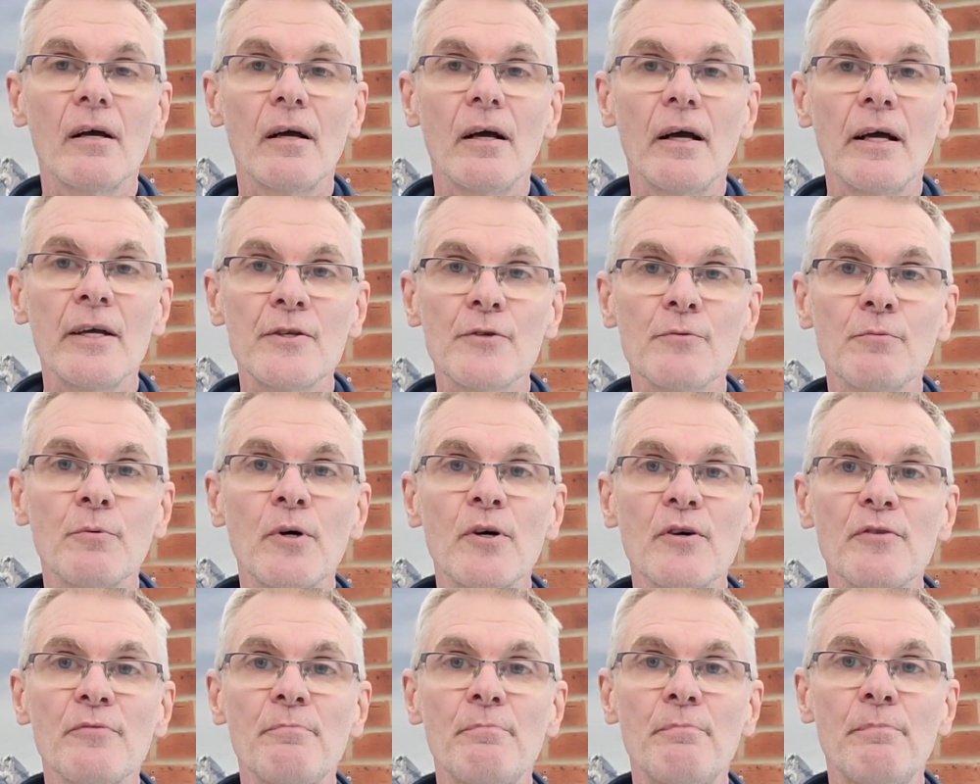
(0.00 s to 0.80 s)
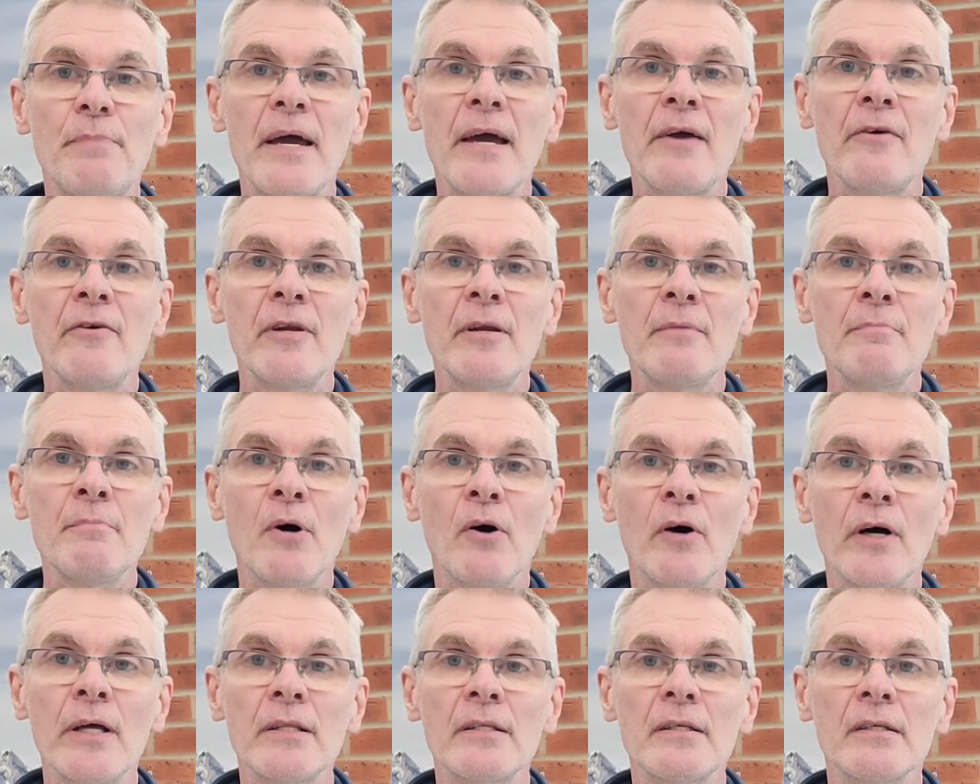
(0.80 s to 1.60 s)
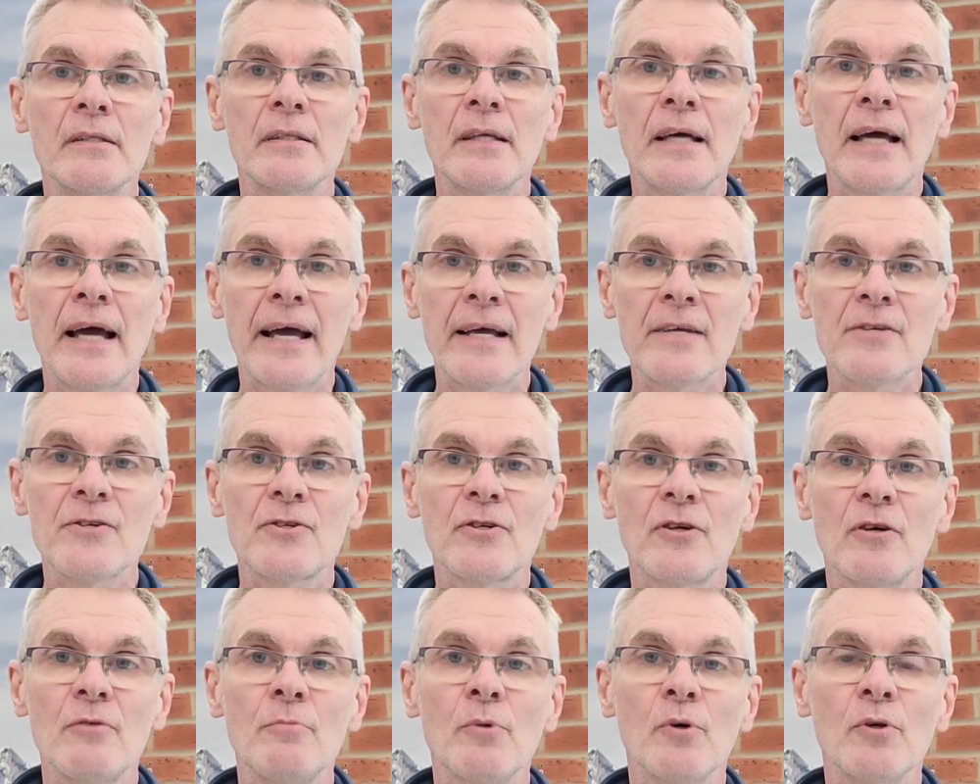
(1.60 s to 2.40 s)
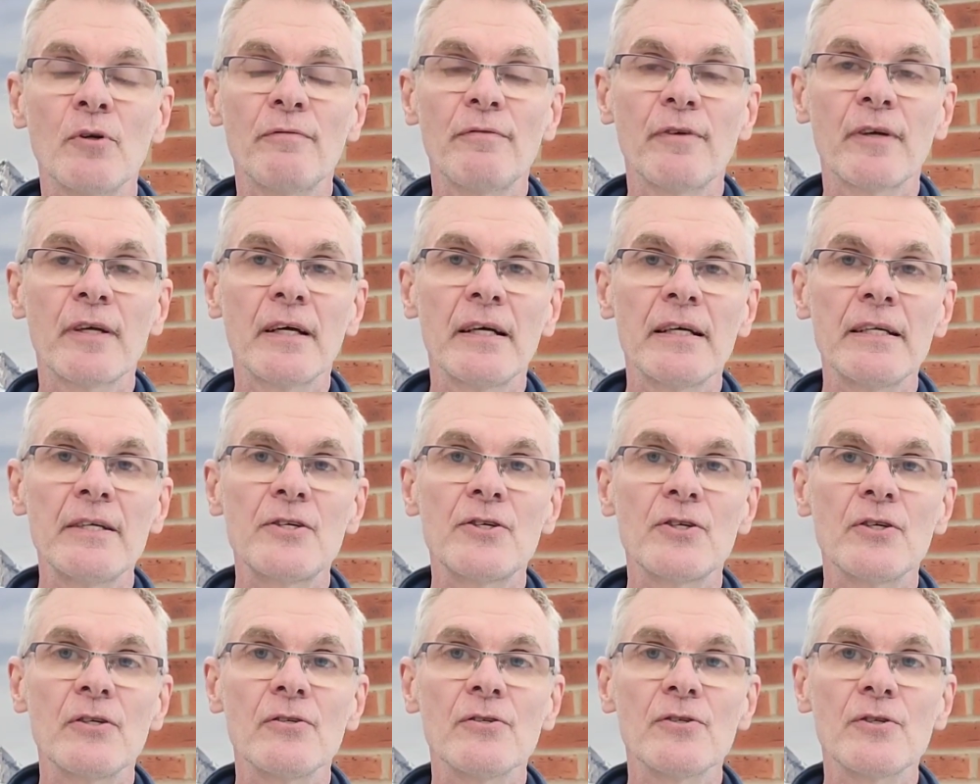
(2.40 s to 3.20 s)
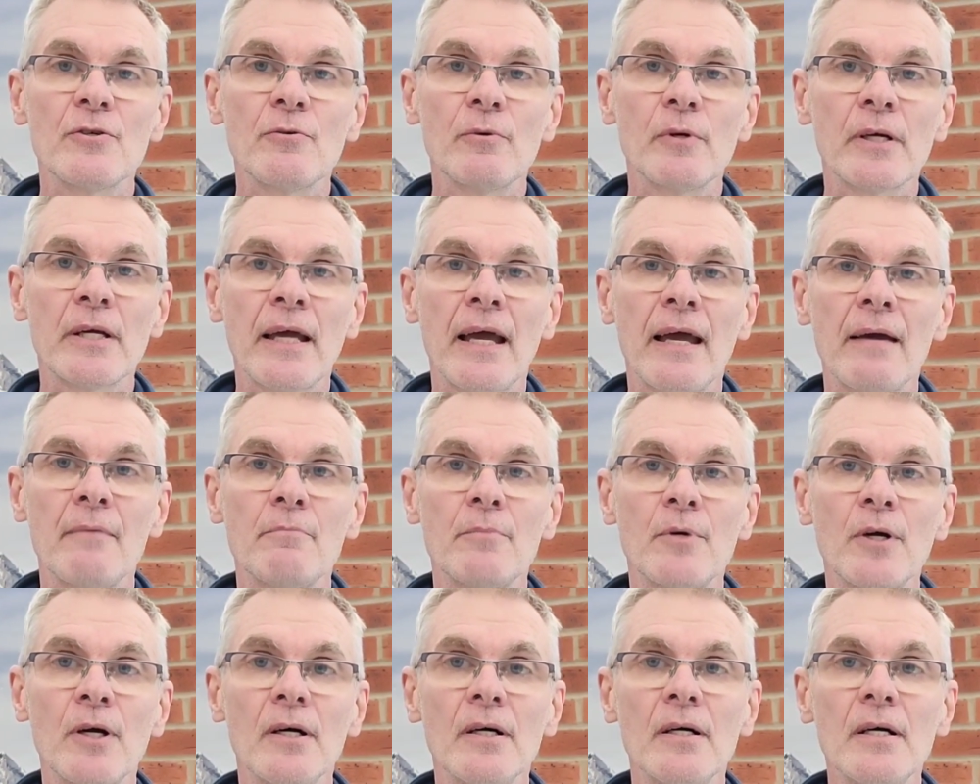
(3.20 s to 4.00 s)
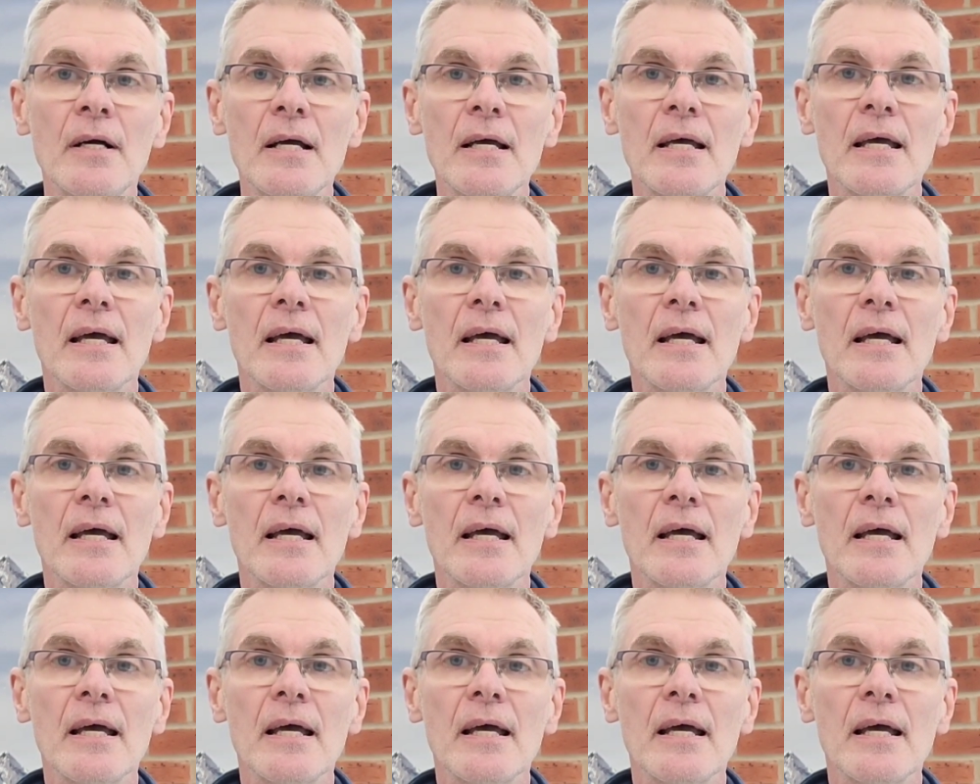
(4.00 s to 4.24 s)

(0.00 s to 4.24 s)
it's worth bearing in mind that the Astro modification to a camera